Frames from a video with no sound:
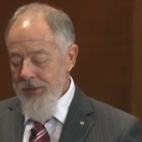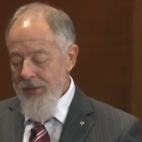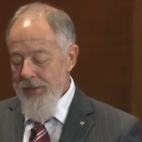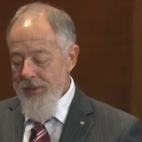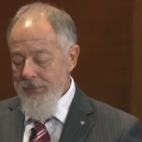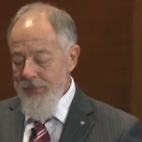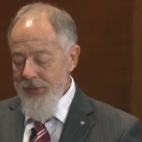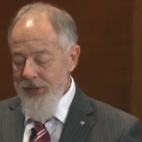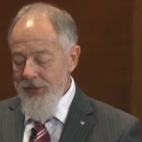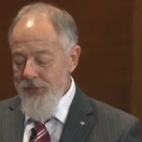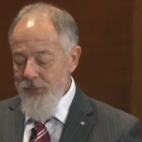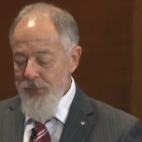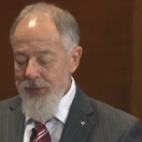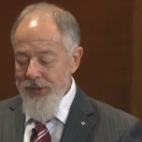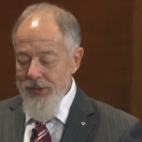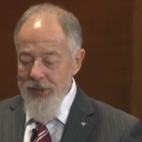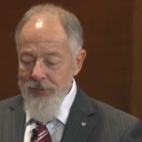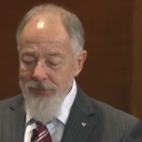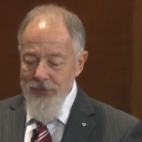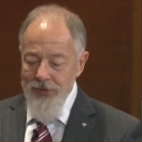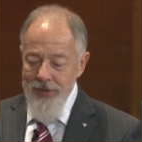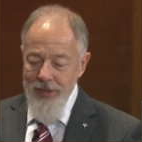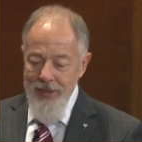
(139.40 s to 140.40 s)
But if we
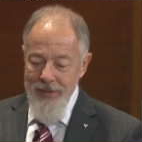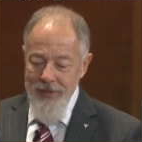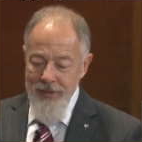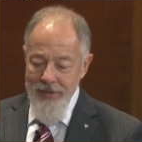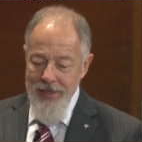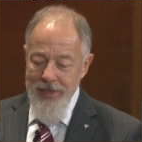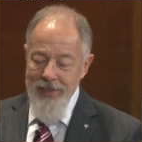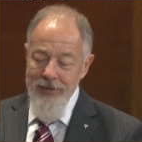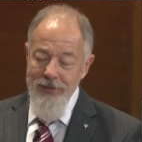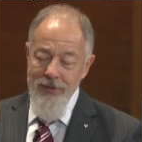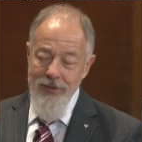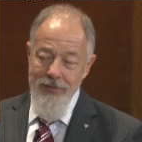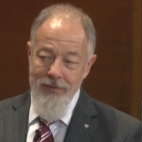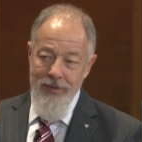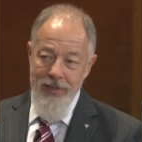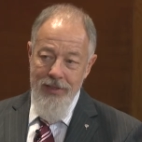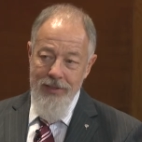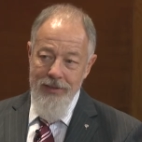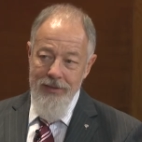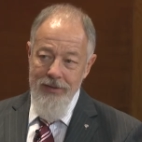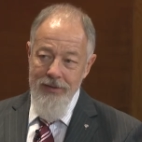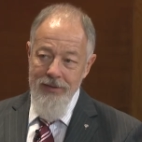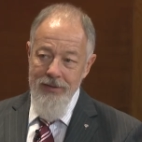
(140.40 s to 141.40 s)
don't take account of
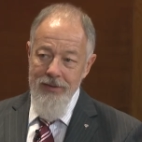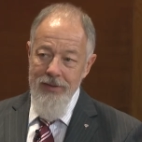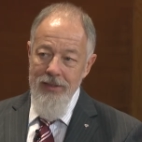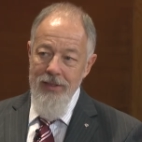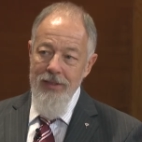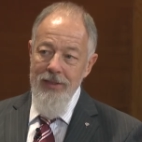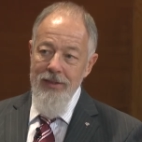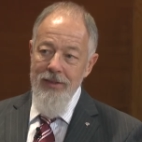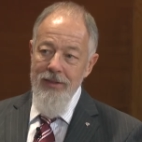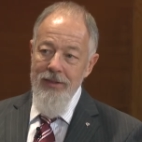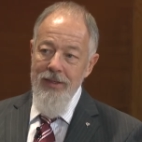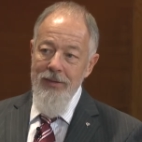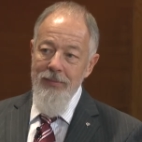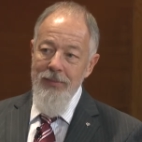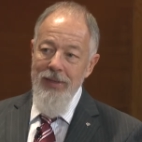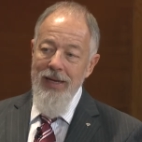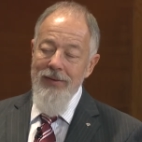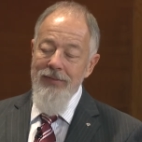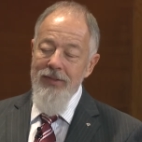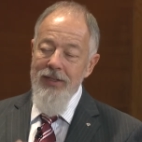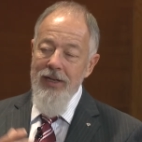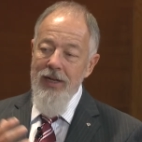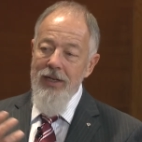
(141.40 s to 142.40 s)
that, then we
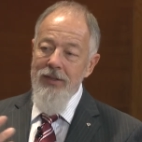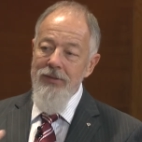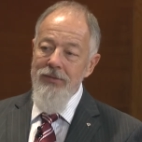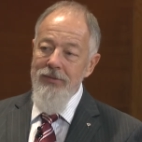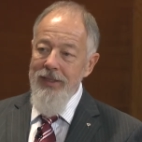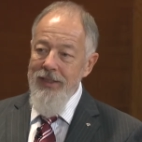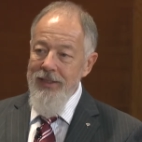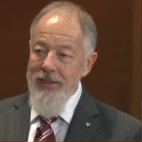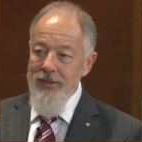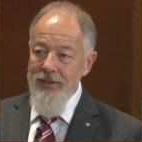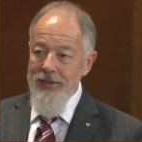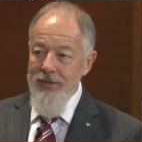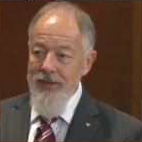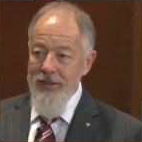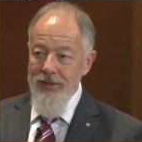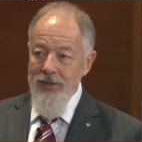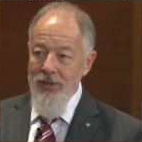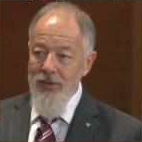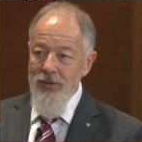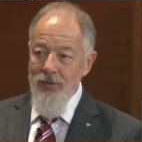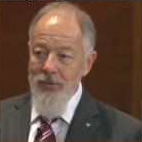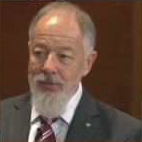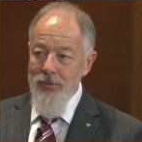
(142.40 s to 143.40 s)
have an unrealistic
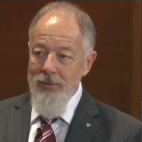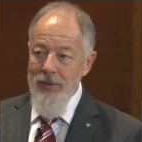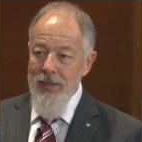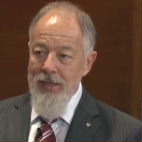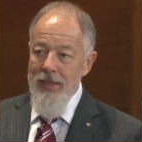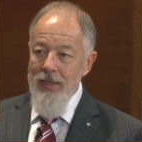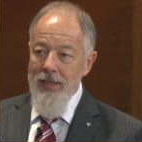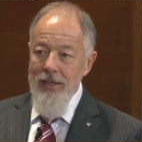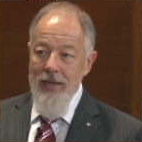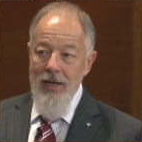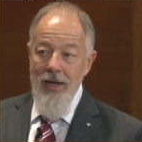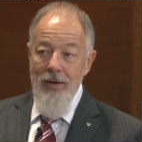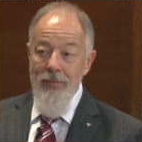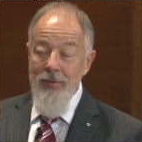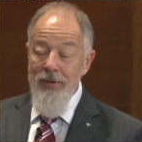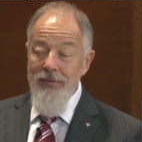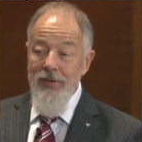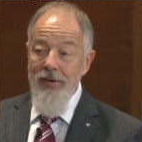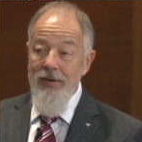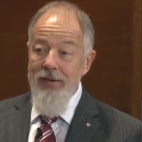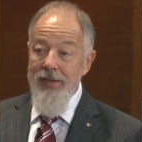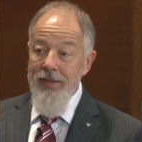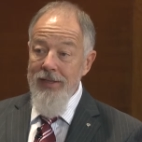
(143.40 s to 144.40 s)
goal and we're
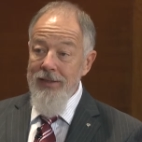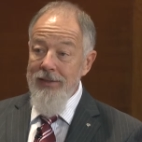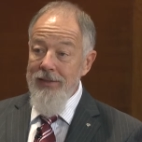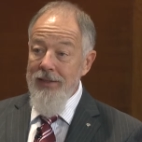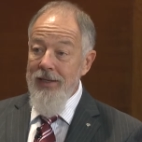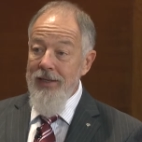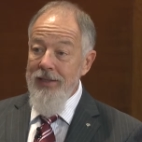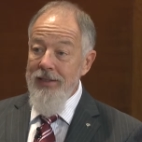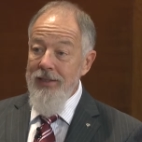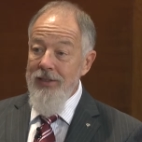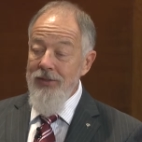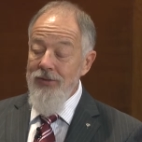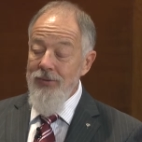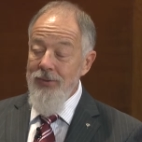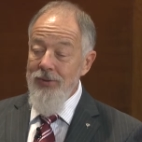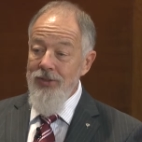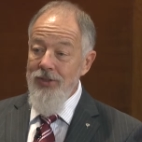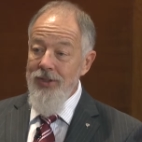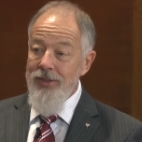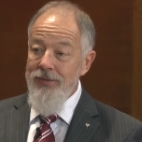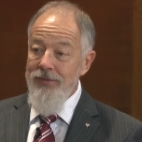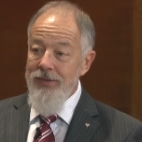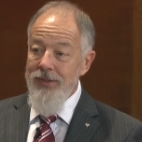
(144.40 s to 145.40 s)
very unlikely to
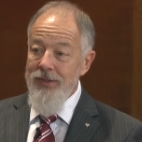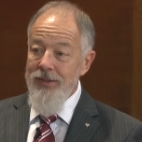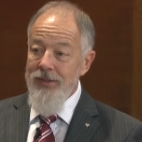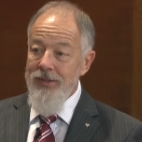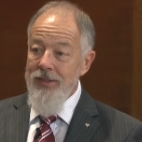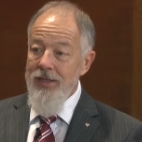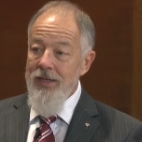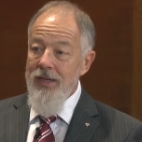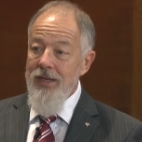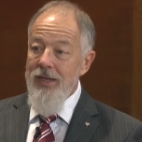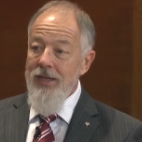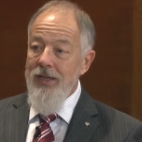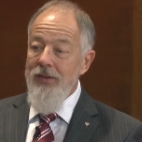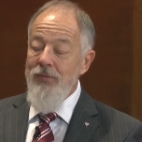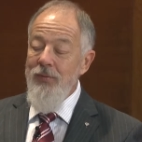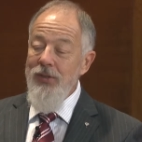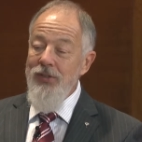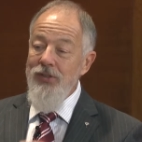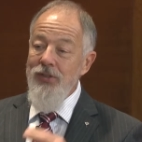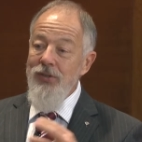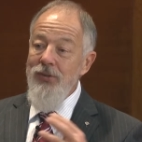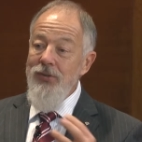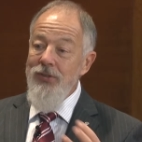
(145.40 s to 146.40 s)
achieve it. If
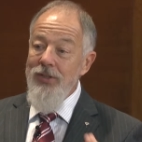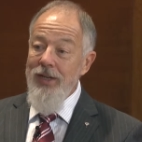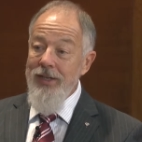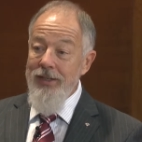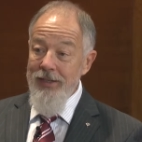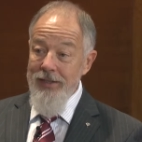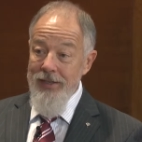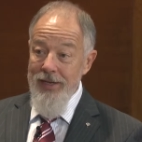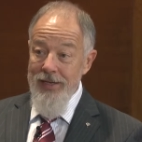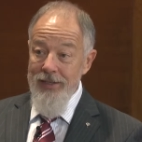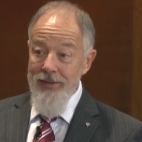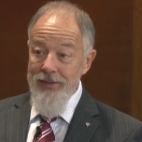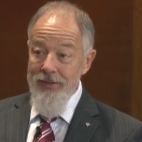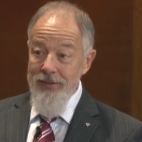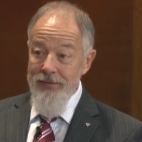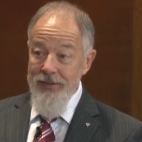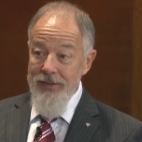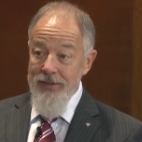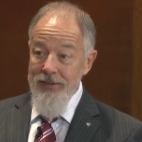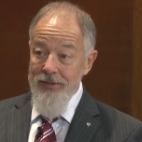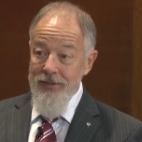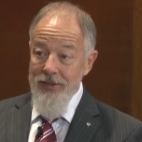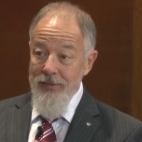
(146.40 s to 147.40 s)
we do take account of
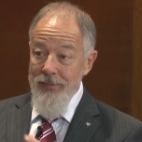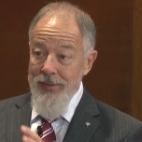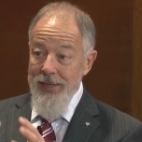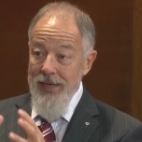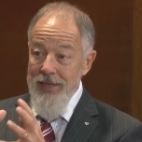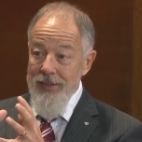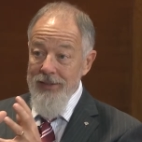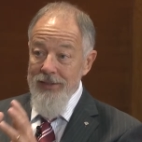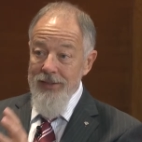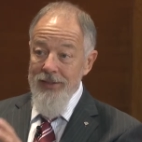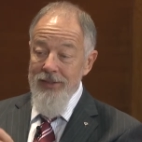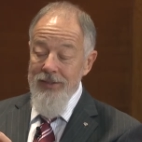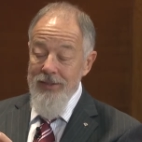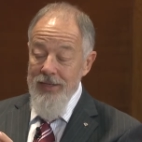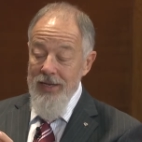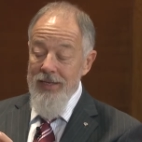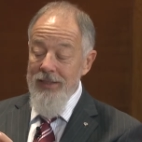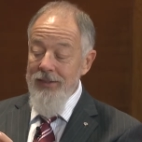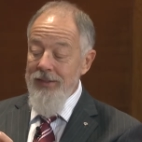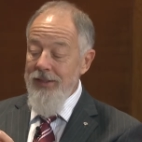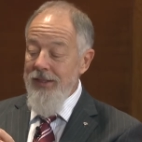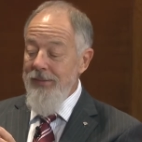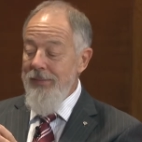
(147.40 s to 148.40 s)
it, so we
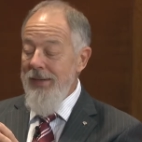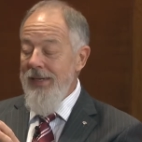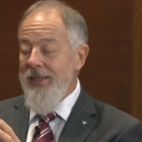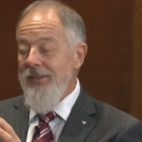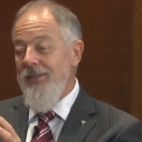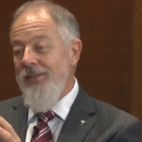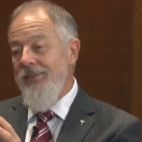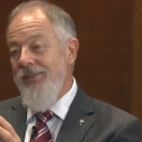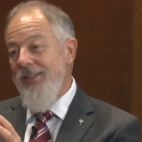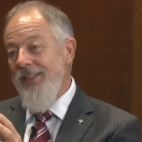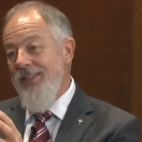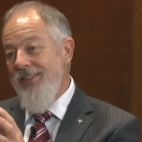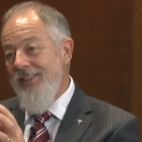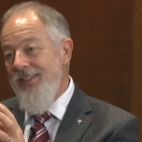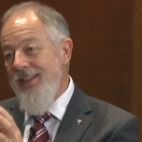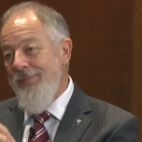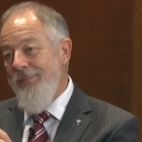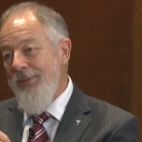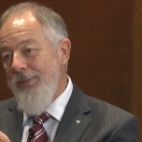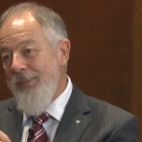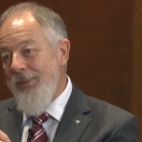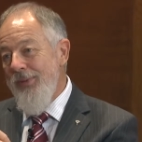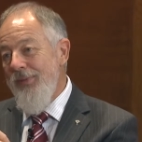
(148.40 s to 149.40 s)
understand the amount of
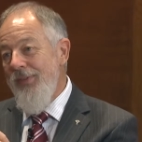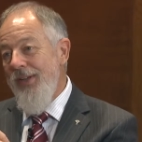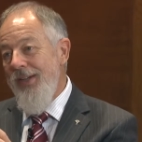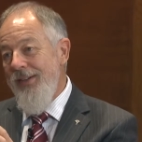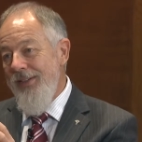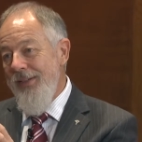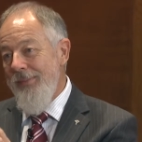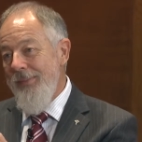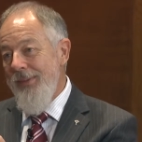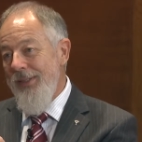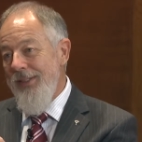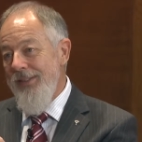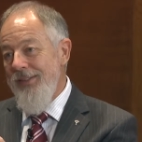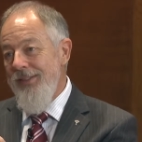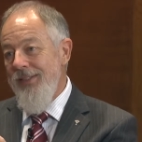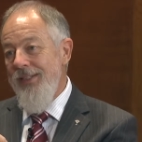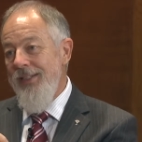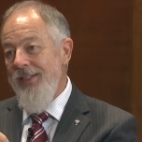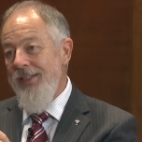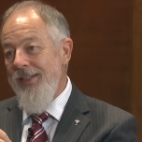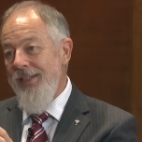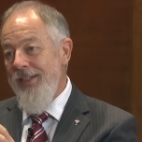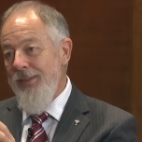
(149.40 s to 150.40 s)
acceptable variability
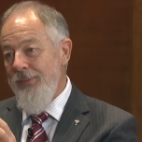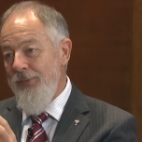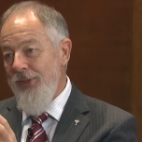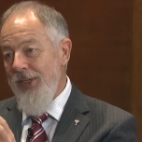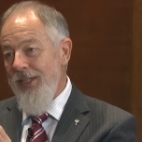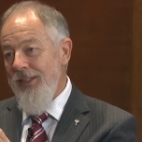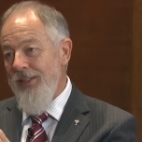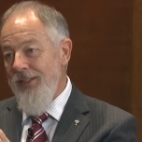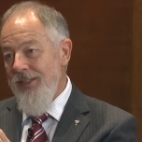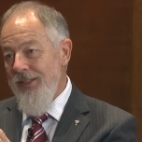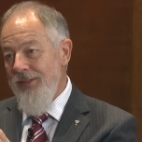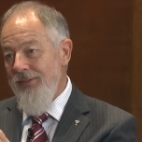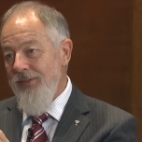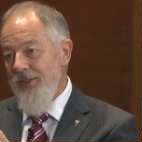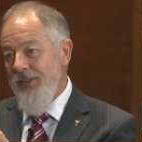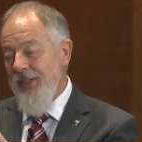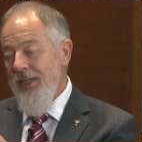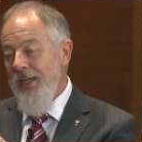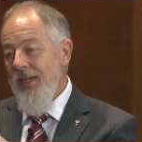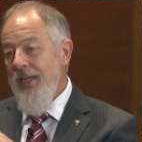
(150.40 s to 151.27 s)
in our objectives,